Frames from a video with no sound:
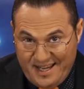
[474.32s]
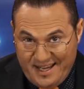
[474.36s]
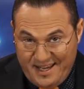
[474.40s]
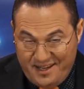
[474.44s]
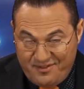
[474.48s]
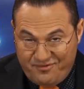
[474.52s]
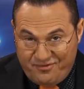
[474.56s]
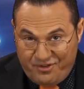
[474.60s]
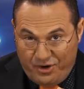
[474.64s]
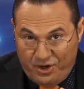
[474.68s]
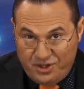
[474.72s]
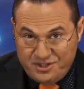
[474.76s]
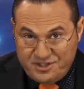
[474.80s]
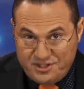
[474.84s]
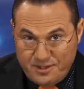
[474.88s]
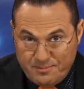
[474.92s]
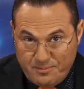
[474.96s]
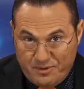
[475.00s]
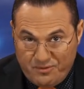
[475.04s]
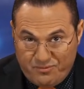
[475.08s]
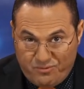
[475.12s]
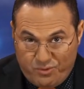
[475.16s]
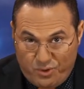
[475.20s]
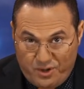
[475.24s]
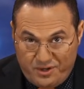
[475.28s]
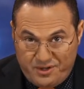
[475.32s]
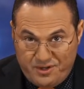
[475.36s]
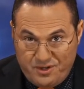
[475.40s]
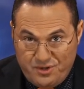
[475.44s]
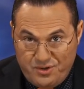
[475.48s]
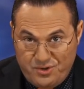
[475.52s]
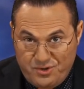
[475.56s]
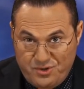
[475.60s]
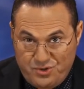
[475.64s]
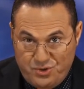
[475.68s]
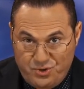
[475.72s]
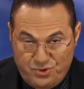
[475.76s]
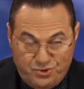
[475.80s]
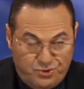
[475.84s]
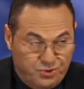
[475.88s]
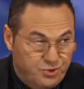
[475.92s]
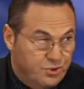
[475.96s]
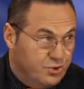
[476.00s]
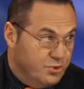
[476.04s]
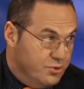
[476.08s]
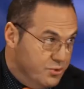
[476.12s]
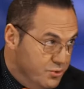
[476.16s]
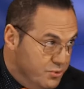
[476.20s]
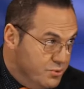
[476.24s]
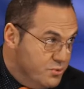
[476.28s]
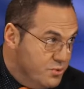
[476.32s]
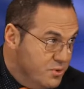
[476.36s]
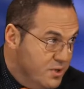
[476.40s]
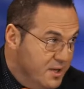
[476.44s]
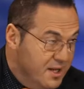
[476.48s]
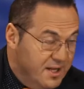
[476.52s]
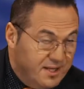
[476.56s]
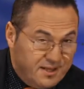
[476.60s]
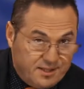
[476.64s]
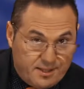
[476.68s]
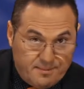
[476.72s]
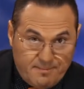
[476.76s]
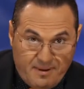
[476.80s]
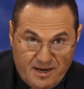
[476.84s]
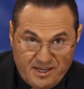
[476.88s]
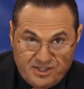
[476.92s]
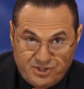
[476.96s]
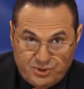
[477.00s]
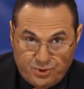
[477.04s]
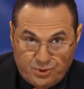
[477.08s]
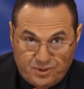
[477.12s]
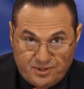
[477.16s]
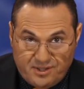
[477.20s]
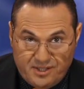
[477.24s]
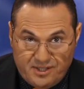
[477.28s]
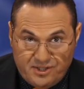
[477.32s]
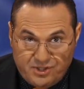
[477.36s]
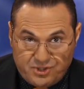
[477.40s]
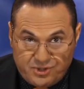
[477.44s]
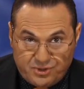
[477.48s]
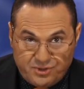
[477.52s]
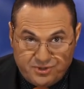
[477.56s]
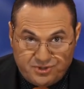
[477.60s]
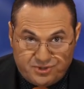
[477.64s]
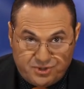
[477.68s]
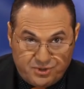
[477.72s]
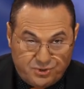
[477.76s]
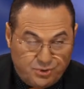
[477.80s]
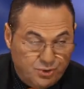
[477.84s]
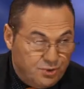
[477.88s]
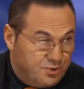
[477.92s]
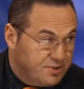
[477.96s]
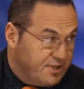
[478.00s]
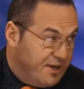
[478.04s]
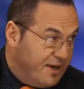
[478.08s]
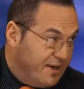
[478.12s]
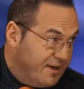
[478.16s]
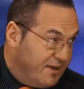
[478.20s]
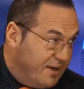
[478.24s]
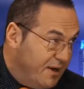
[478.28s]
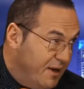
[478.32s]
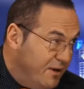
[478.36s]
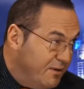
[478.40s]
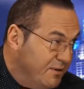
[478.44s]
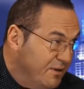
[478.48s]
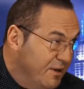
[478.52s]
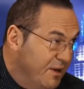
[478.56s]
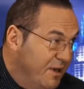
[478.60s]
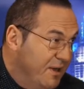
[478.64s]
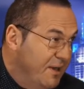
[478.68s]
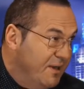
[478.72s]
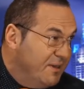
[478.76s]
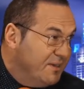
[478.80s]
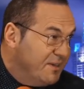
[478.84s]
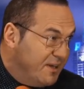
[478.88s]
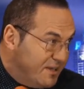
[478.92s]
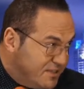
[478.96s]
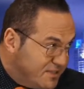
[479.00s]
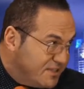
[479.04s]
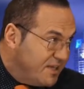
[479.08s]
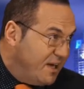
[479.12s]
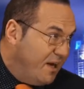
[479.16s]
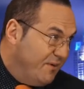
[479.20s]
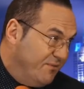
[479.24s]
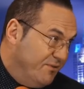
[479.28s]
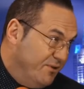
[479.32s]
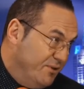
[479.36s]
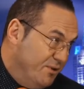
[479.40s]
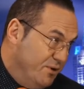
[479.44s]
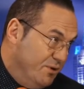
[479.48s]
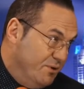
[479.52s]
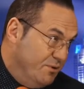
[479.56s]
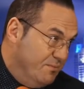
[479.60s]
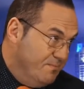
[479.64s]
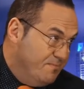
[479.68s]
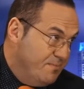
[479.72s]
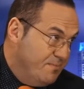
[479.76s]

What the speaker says: advise them of what you do to make sure that the insurance you do take out does cover you.